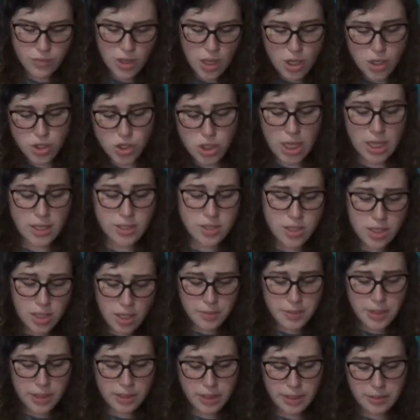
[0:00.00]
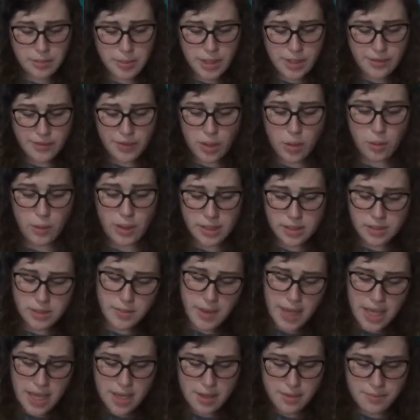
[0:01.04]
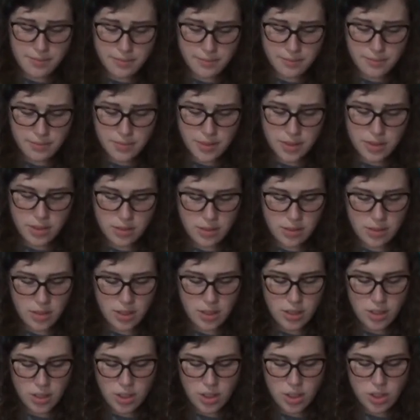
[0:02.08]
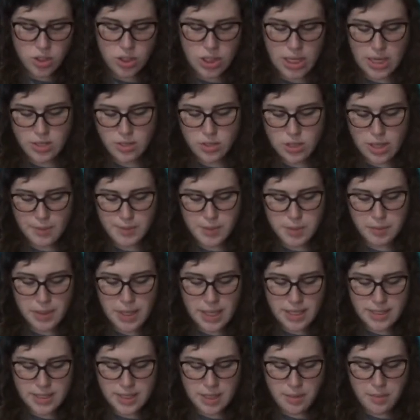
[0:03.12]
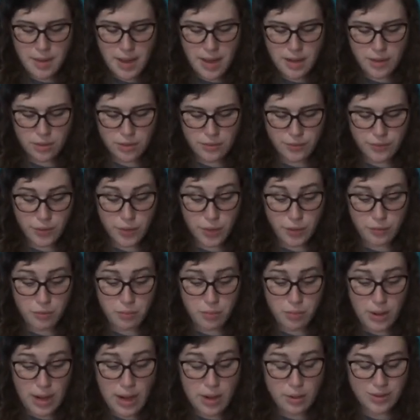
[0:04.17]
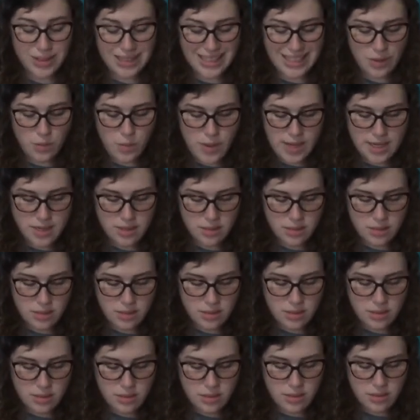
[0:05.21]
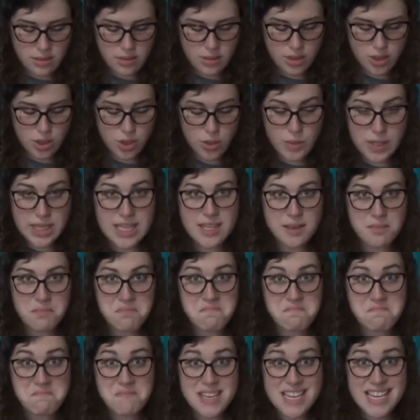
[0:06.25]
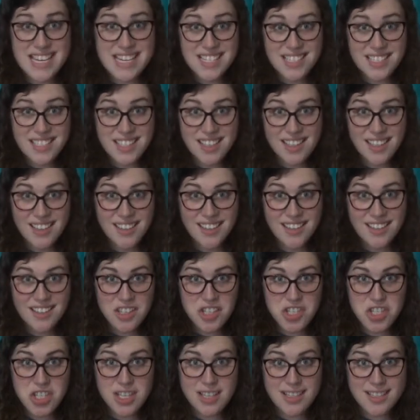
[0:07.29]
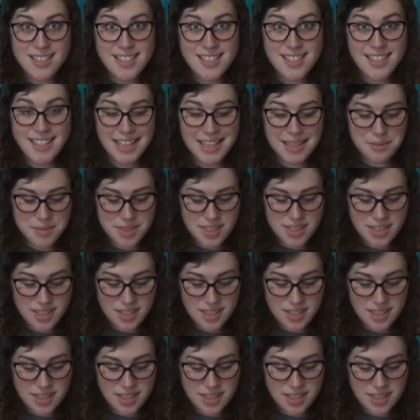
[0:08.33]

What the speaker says: Johnston up near Libertyville wants some ham." Jen dropped a plastic bottle full of brown liquid. You eat meat? She exclaimed.